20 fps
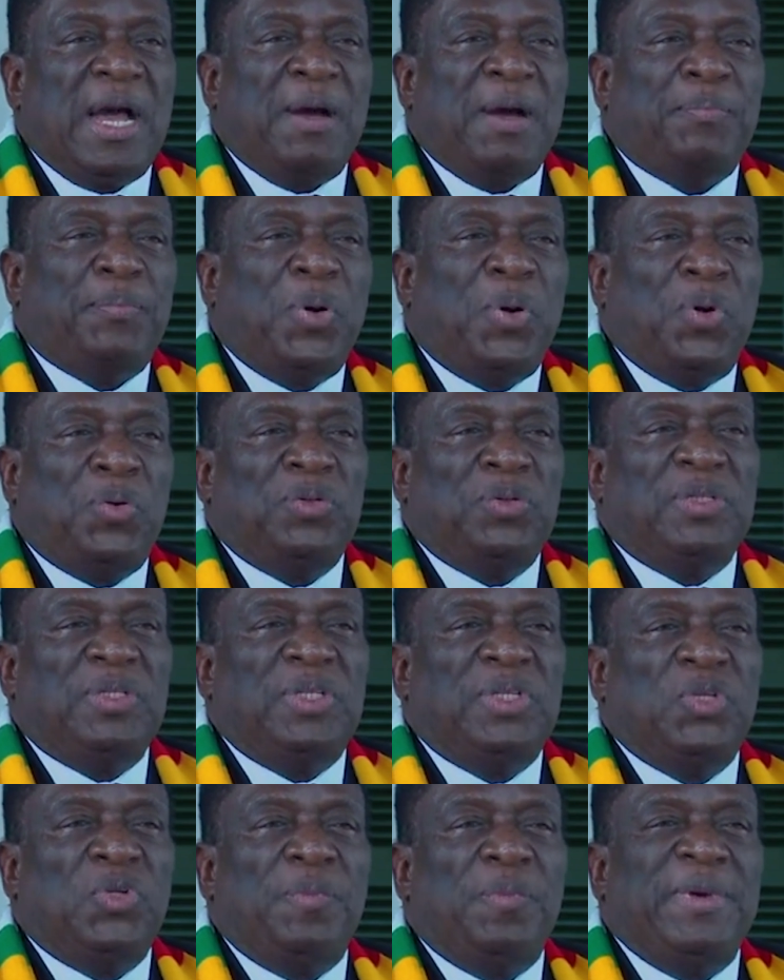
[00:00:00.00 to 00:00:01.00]

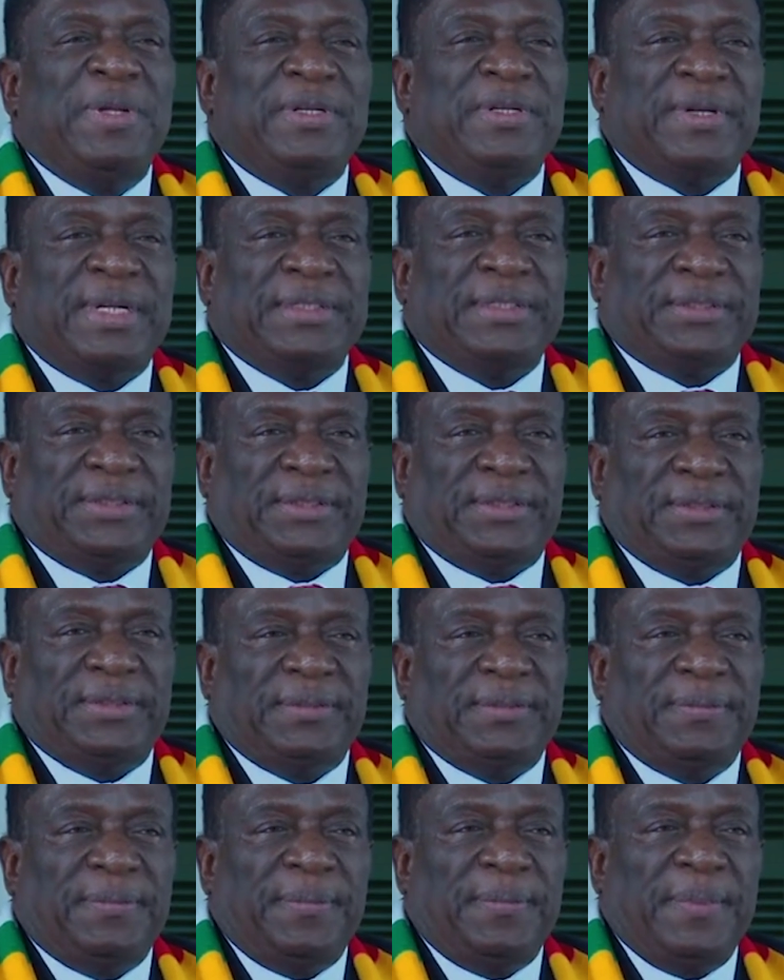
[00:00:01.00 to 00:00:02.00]
upon the human
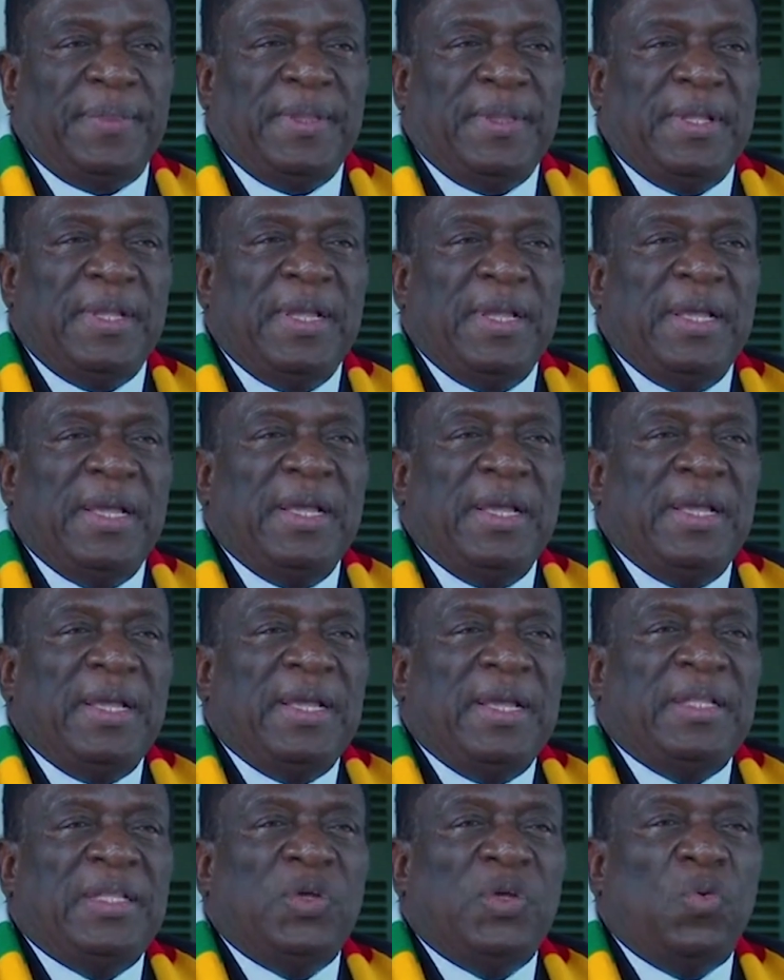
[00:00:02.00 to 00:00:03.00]
race.
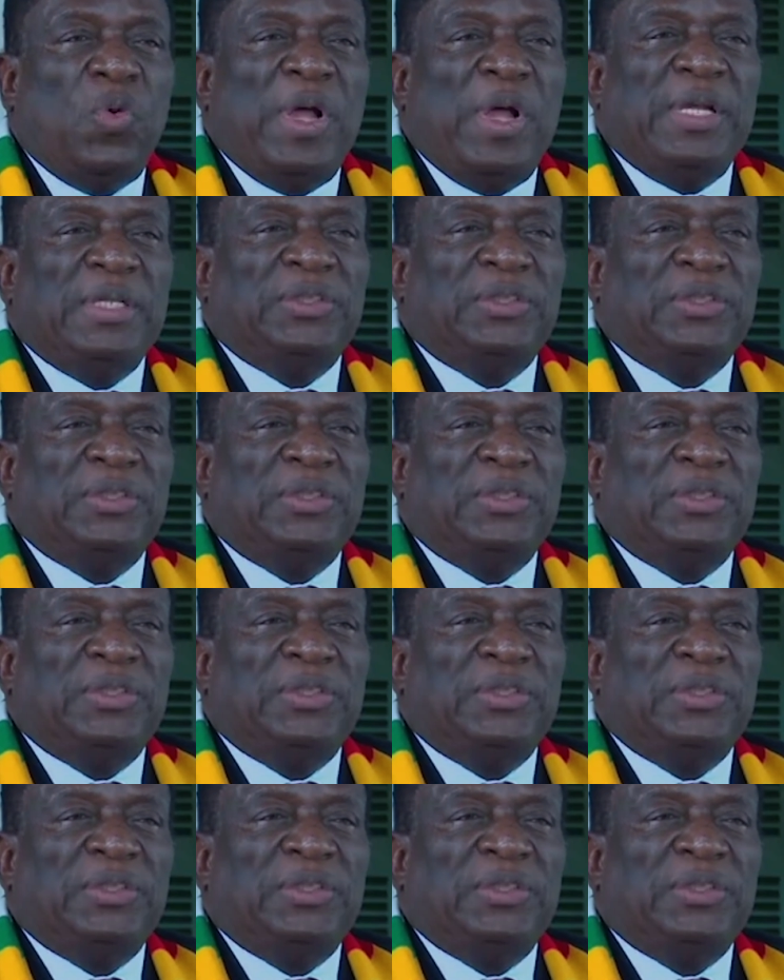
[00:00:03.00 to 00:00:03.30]
In the